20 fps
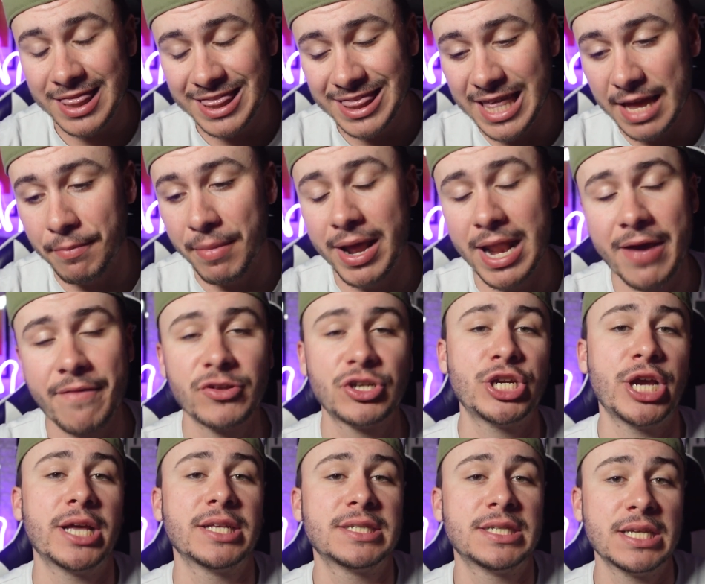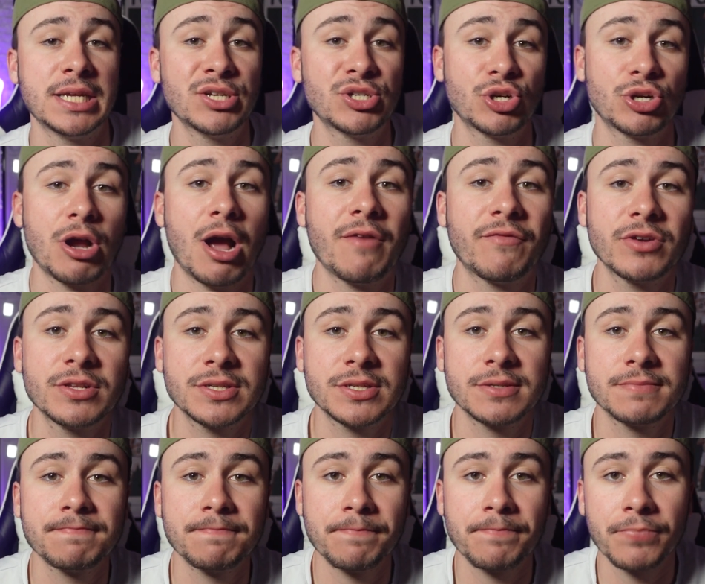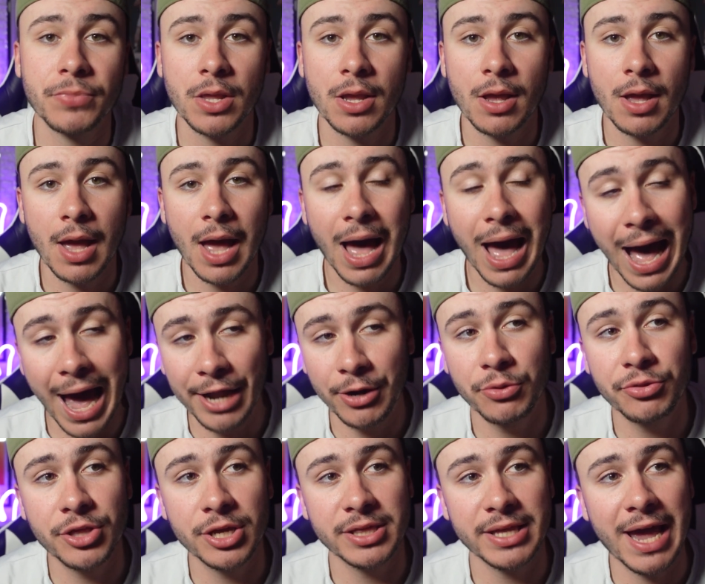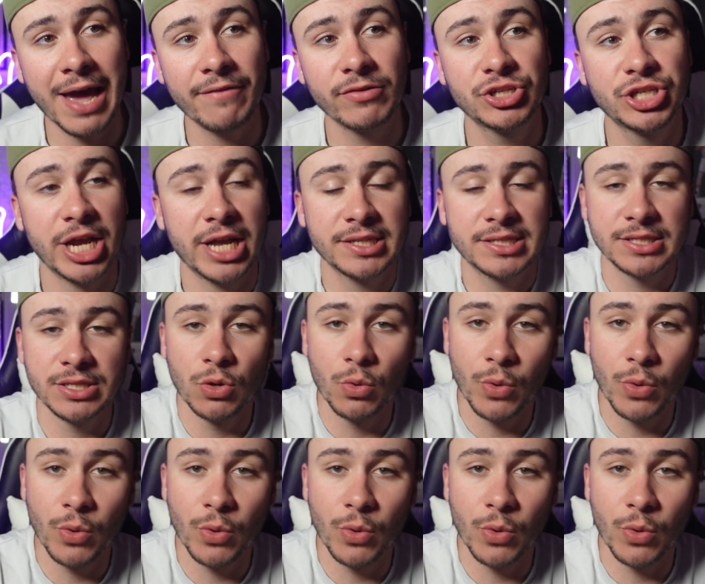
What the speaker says: they might have a chance in the Eastern Conference. I don't think they have a chance in the